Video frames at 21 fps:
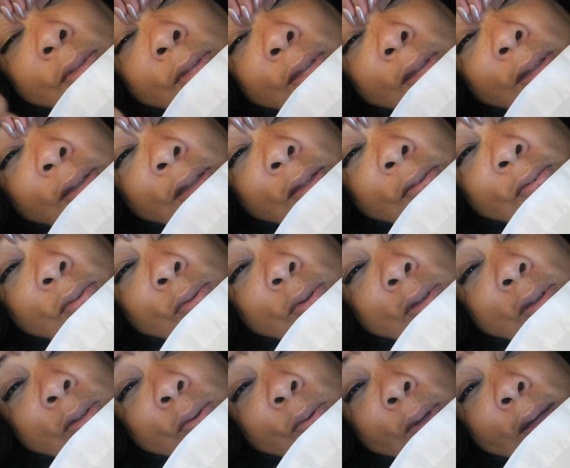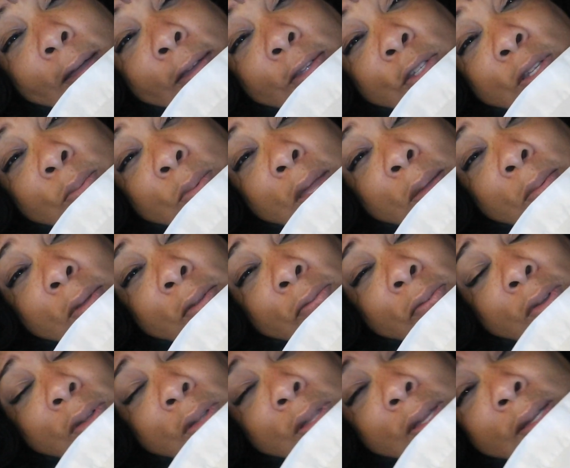I never knew why she made me
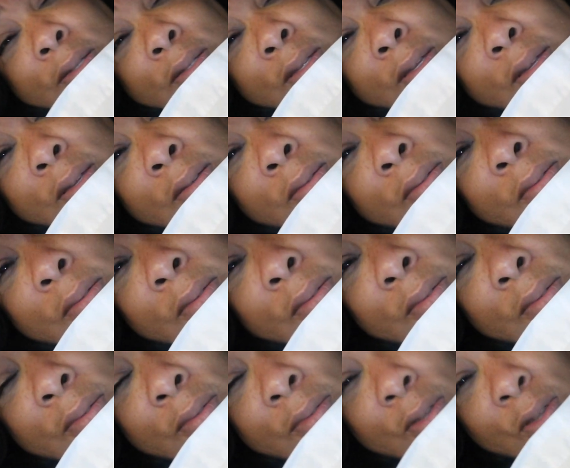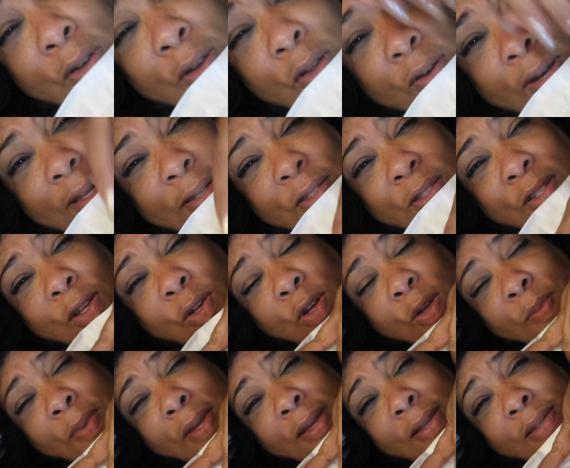feel like that. You know that stuck
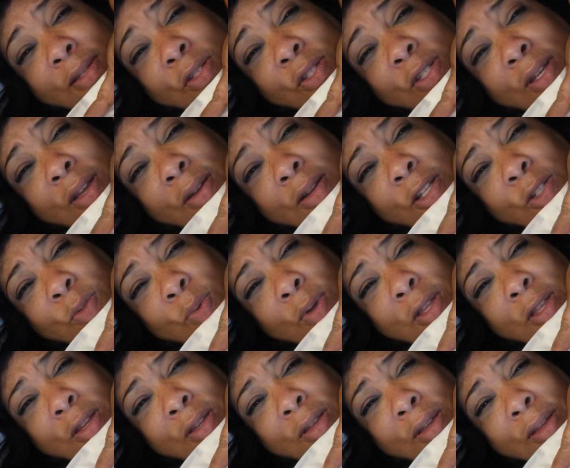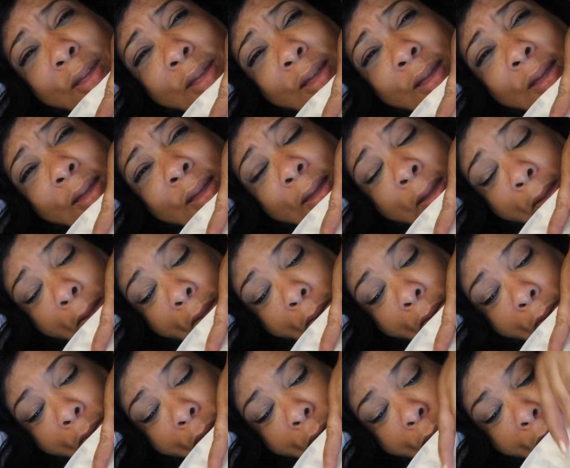with me as a child. That's why you. you
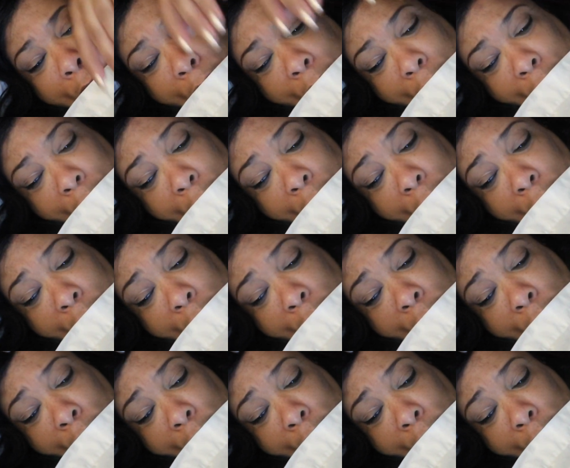huh?